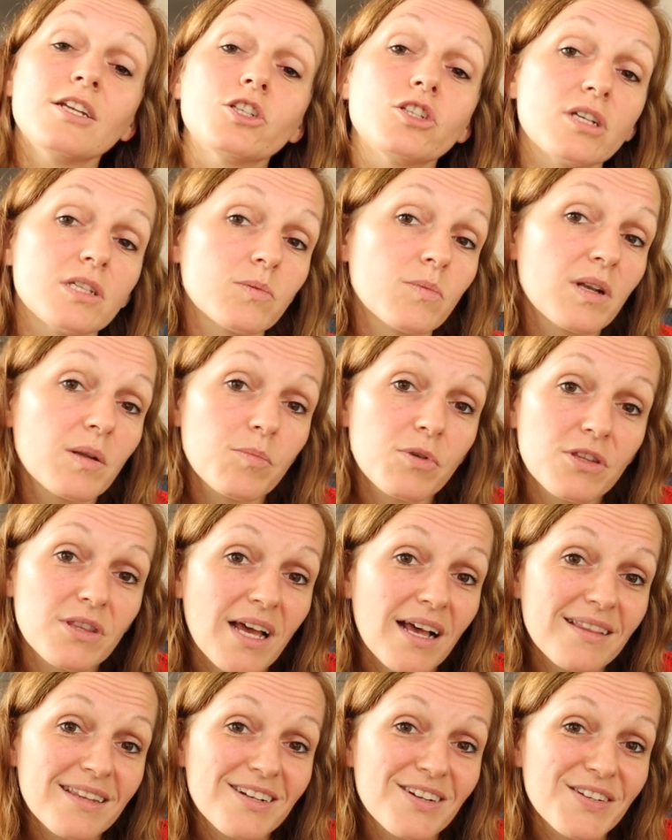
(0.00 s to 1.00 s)
Just want to put
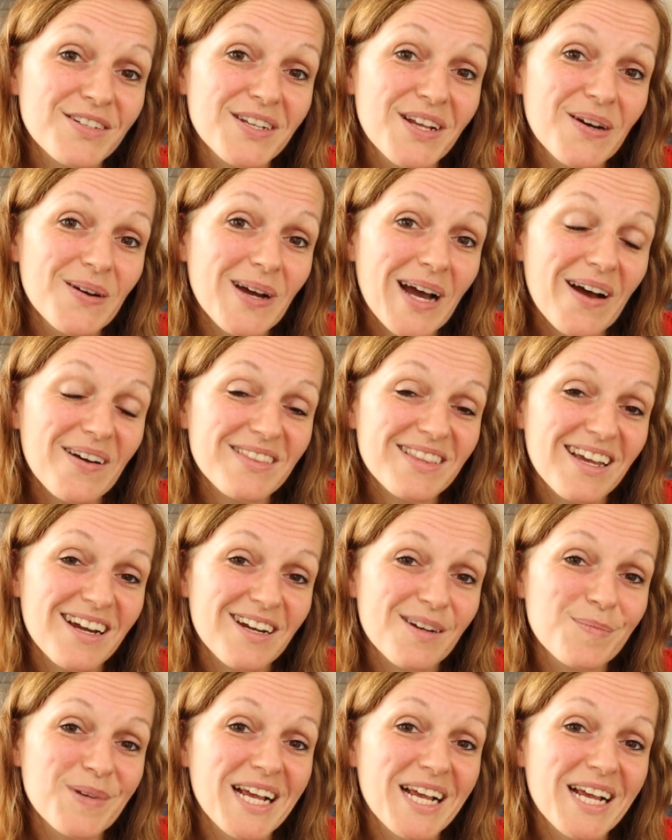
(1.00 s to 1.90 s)
that little note out there